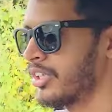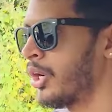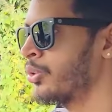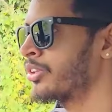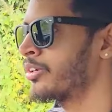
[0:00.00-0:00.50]

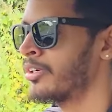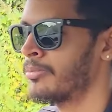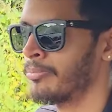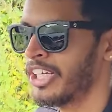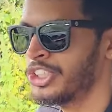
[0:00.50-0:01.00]
Now the
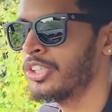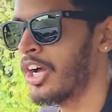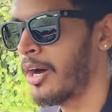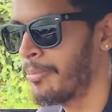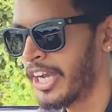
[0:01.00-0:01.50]
major
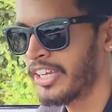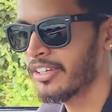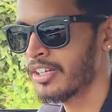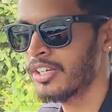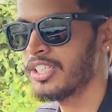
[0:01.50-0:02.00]
update
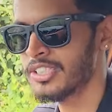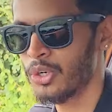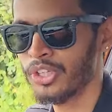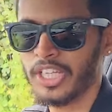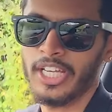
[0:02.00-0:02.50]
here is
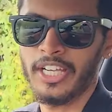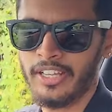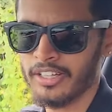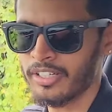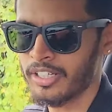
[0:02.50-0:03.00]
on the
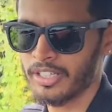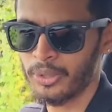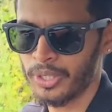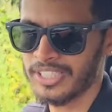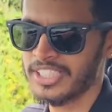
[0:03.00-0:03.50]
interior.
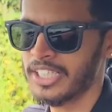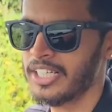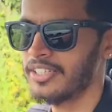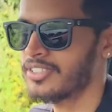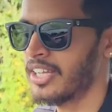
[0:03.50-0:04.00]
You can see that
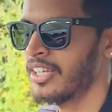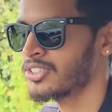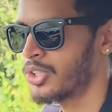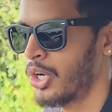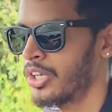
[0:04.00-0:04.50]
Nissan has
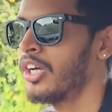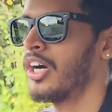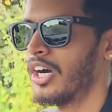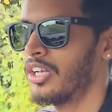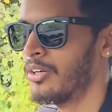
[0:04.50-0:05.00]
gone
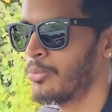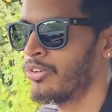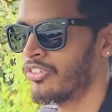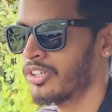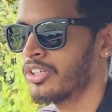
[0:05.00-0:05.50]
a little more
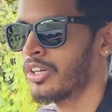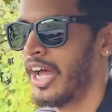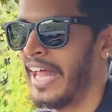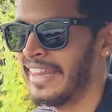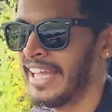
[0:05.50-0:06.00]
further
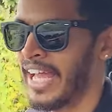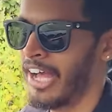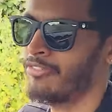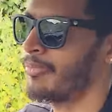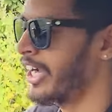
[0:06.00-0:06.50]
and they
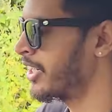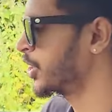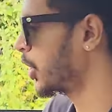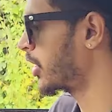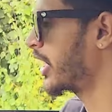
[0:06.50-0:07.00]
have made
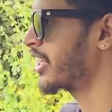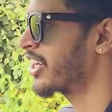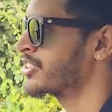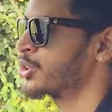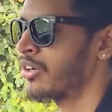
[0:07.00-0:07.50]
sure that there
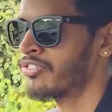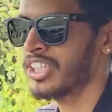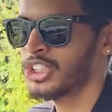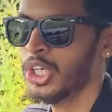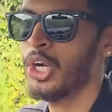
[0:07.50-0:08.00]
is soft
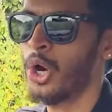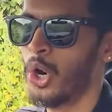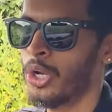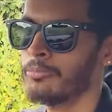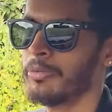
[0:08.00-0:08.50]
touch
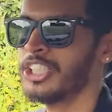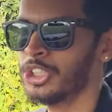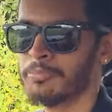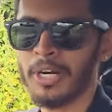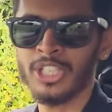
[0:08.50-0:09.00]
on
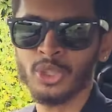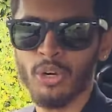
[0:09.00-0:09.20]
major parts